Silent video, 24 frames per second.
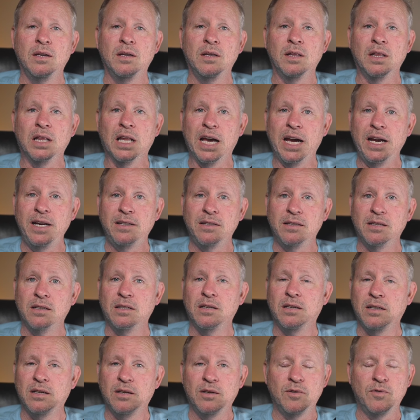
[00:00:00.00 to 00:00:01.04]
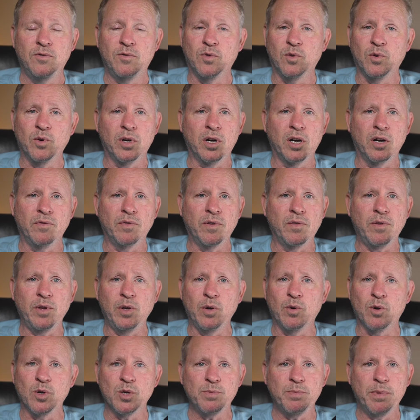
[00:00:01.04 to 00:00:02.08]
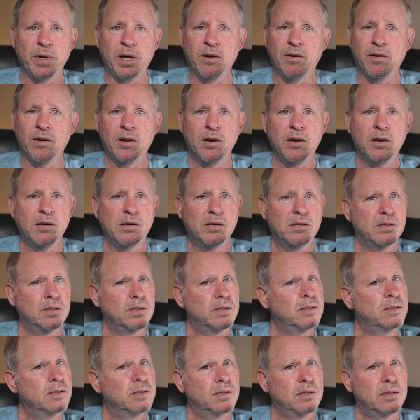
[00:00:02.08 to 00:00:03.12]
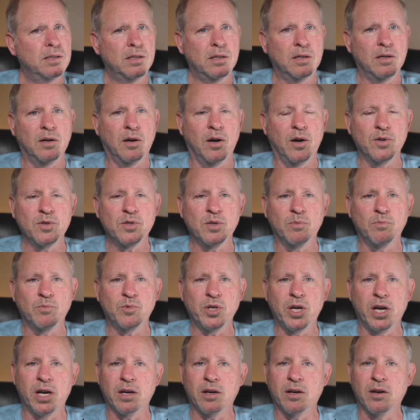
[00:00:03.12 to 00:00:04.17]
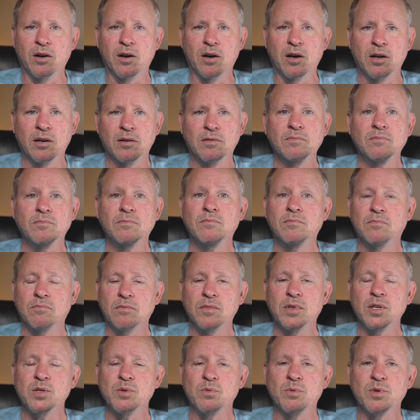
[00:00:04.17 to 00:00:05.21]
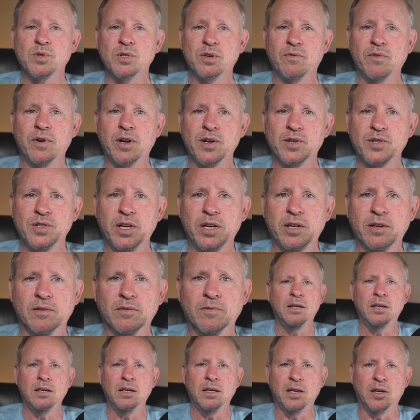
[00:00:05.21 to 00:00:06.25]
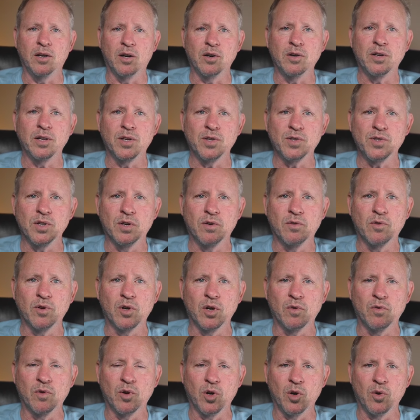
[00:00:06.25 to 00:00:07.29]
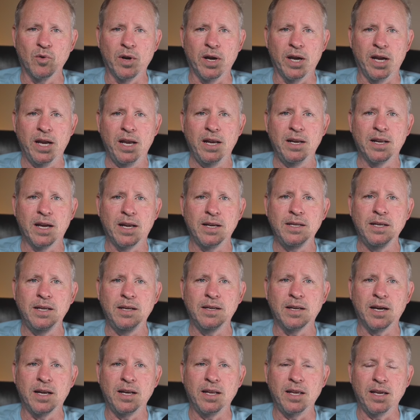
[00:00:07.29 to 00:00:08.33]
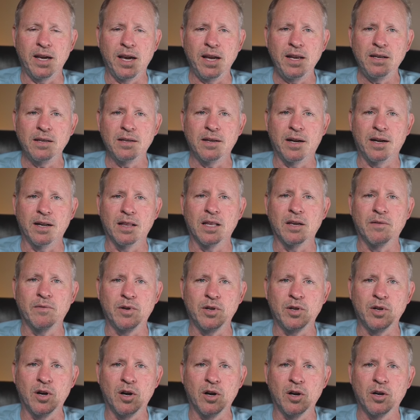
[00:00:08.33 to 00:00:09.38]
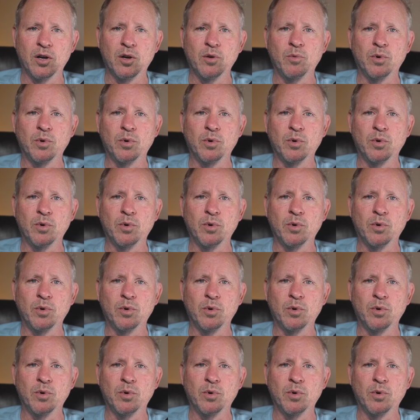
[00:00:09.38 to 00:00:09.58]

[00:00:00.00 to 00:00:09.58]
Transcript: Light, 450 horsepower, awesome track car. This was a fair sale. An Arctic Silver over Gray 1998 911 Targa